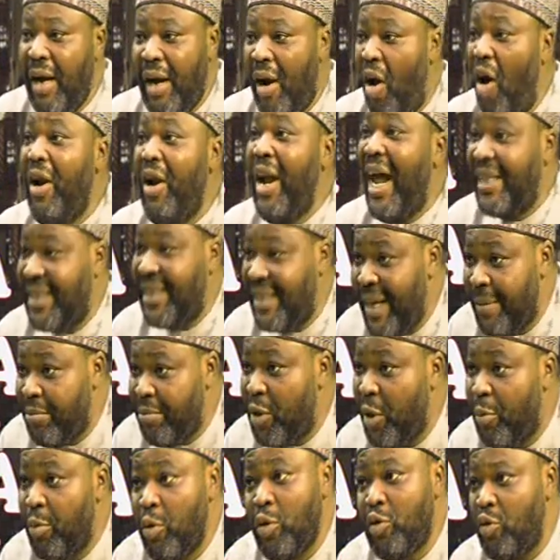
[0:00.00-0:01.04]

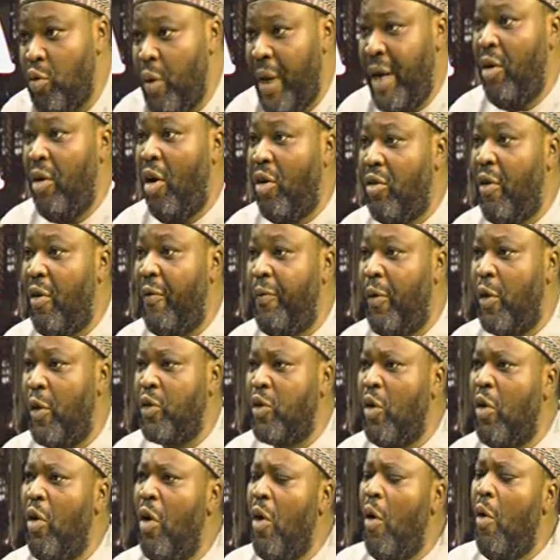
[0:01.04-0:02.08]
unacceptable to a lot of us.
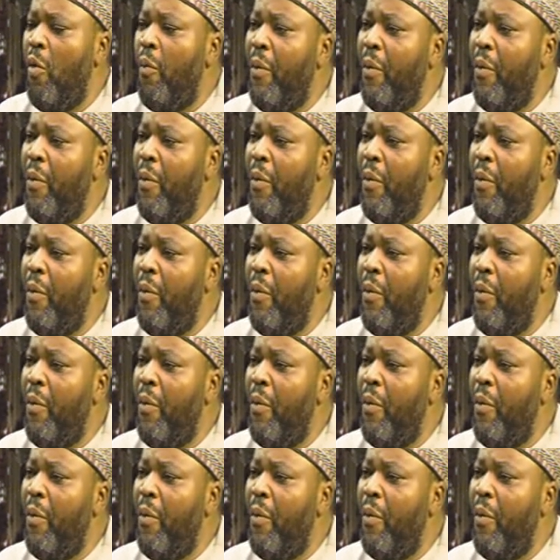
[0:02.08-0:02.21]
So